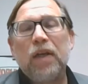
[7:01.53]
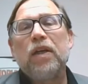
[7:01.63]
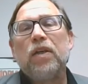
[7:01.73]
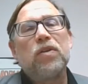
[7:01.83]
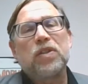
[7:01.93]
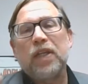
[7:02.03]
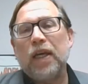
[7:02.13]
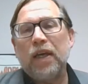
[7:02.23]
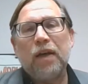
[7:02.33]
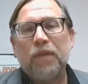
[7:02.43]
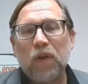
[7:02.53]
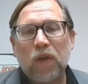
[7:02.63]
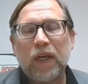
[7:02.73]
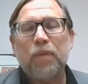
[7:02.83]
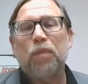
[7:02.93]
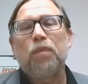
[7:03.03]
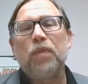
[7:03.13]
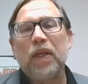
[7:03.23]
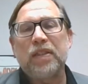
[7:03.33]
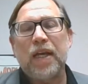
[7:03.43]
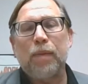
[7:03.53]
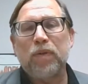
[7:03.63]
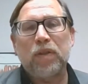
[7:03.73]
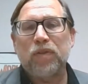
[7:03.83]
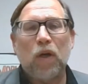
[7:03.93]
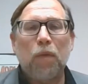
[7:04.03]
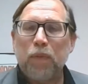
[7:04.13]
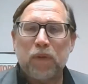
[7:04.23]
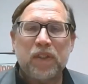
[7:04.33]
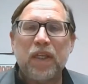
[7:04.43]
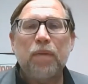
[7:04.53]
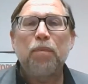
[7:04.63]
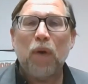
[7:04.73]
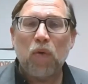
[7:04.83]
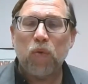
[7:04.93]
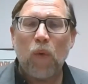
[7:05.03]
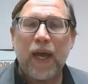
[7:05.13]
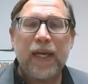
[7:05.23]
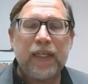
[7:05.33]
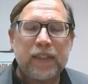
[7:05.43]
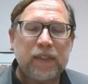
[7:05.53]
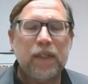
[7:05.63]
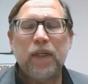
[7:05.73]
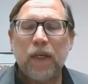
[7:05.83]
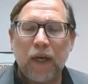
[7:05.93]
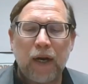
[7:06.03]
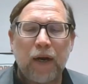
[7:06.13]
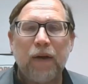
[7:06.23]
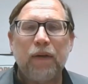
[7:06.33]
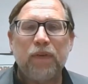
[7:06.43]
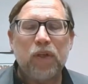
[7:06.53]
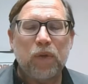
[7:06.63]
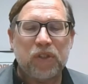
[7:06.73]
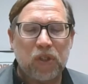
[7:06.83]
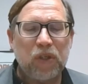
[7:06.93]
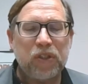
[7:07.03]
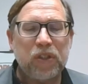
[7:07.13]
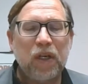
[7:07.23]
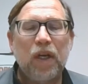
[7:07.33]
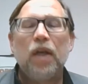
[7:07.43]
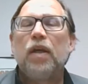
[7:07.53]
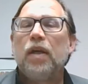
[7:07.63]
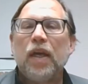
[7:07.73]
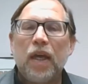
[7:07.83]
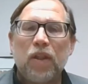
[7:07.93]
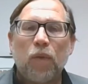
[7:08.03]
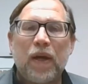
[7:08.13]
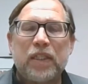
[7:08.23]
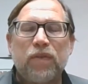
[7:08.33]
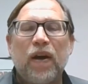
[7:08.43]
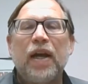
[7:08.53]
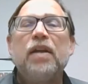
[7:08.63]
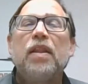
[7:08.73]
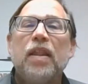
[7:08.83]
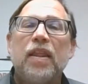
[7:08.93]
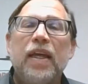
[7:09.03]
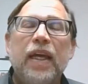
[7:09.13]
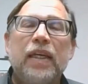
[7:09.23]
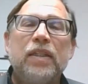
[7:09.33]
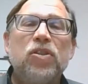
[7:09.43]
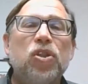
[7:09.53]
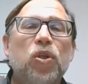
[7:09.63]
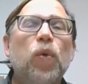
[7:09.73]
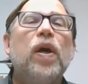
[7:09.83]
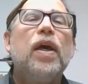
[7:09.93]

You'll see, if you look at examples of scope, you'll see them both ways if you do a search. Either way is fine. The thing is to